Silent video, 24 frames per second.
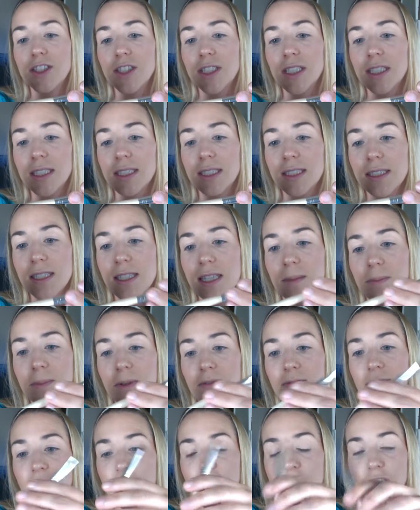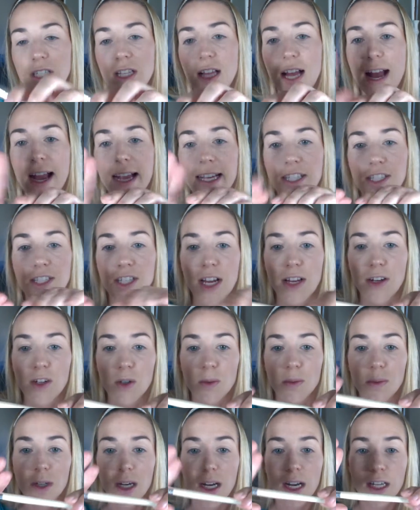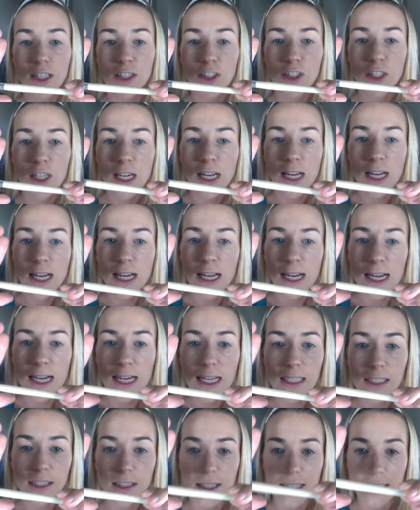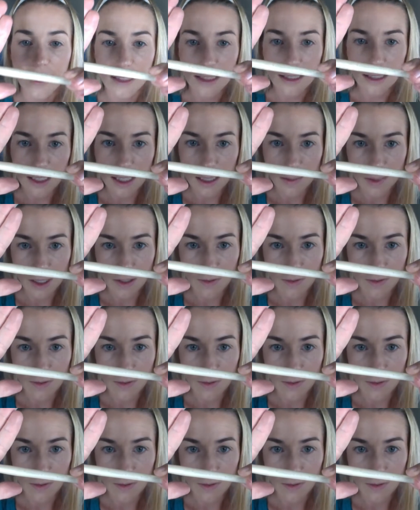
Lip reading: It is the Professional Eyeshadow Brush. This is going to be